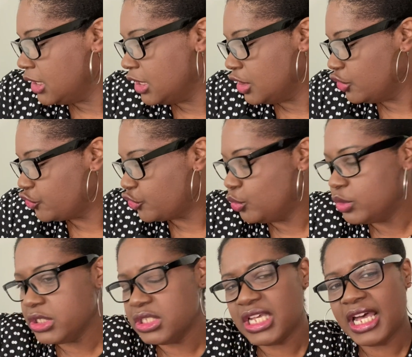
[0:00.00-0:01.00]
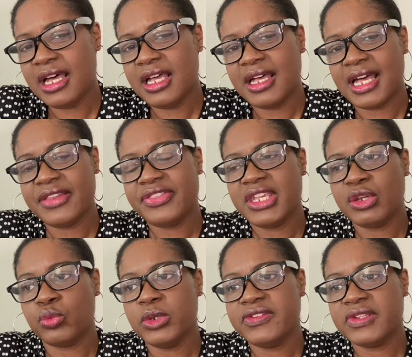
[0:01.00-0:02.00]
it's so good. I, I think
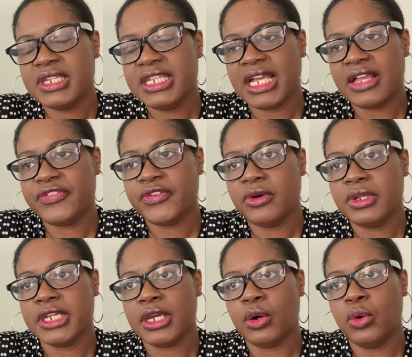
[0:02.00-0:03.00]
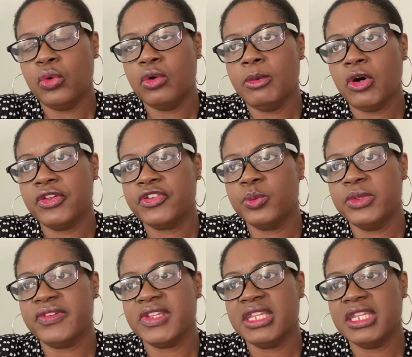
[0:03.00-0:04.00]
recently I saw that oak moss
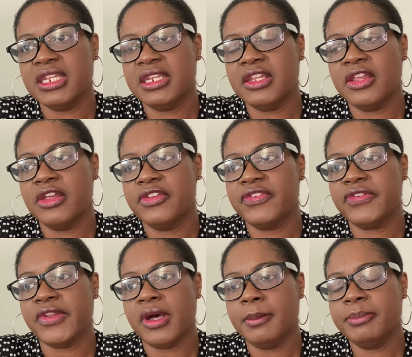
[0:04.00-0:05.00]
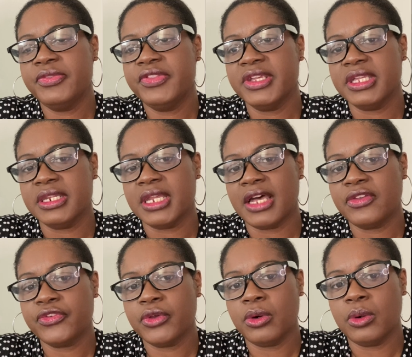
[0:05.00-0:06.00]
was in something I
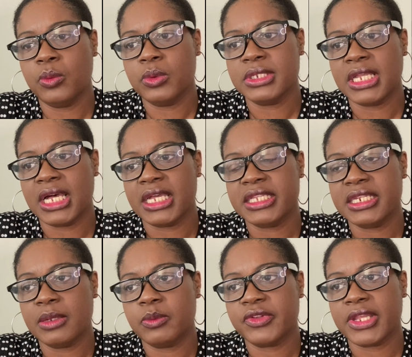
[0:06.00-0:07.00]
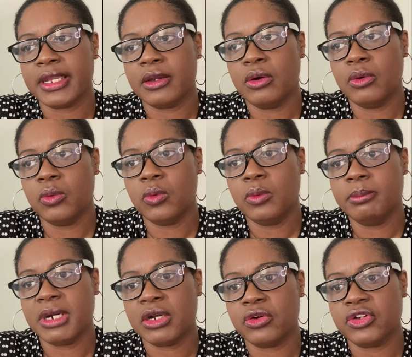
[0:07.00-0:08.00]
saw online and I was like, oh
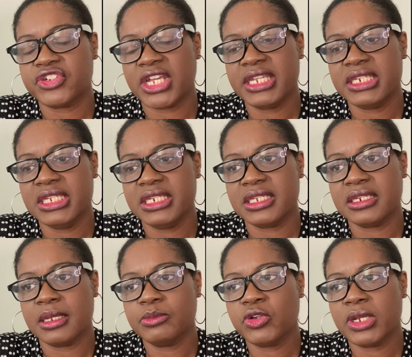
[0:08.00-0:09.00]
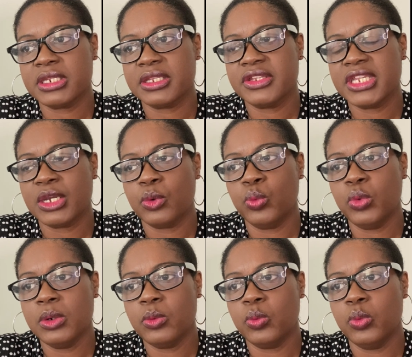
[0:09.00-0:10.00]
my gosh, I need it. I'm trying to think
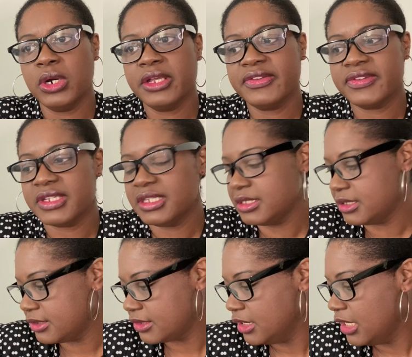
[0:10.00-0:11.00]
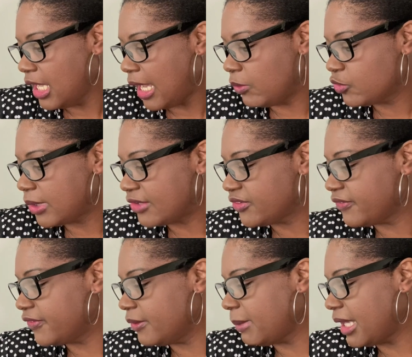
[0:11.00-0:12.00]
what was it? I was watching
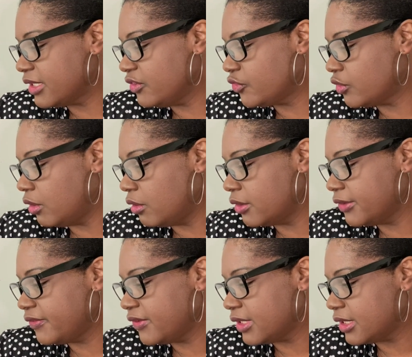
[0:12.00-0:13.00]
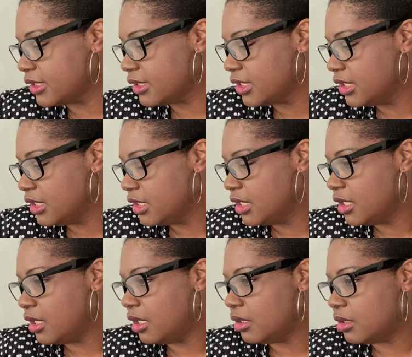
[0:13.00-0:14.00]
somebody's content
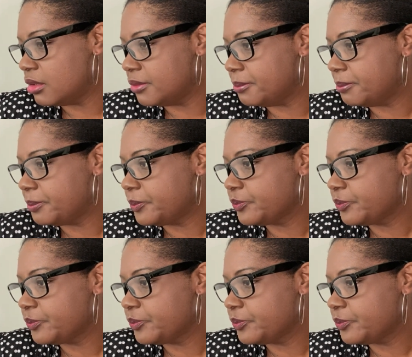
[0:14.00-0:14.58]
um